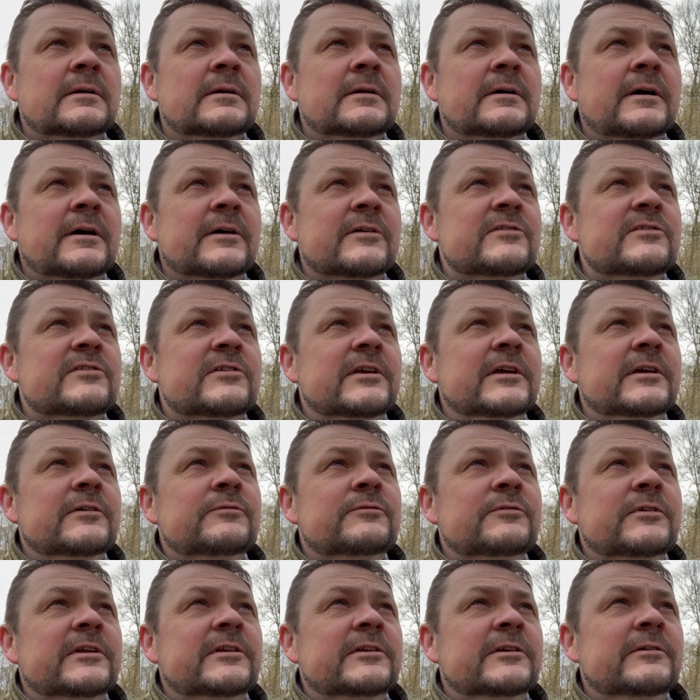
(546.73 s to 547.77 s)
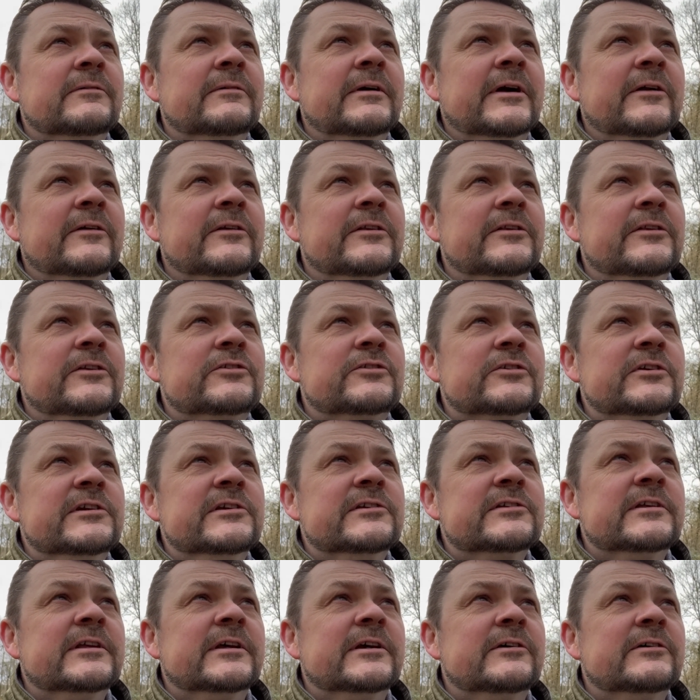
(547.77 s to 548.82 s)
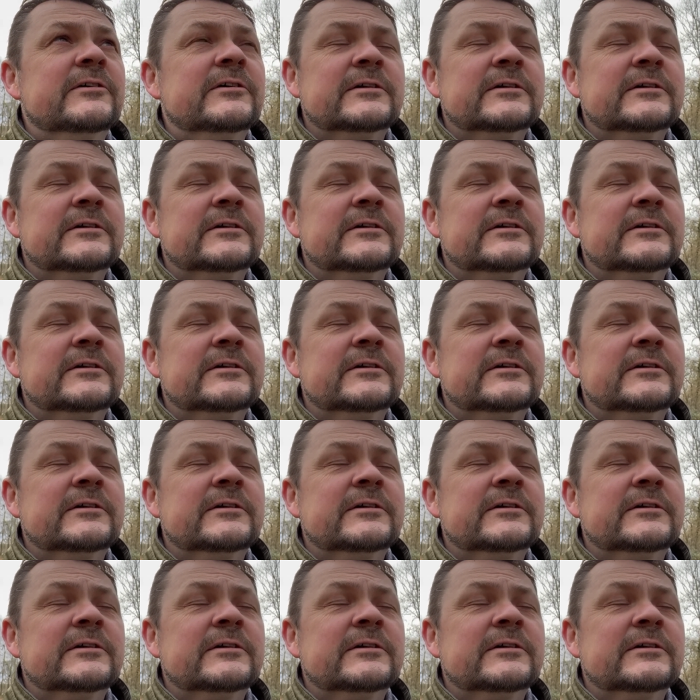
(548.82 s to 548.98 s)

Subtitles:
I can see it flitting around in the trees now.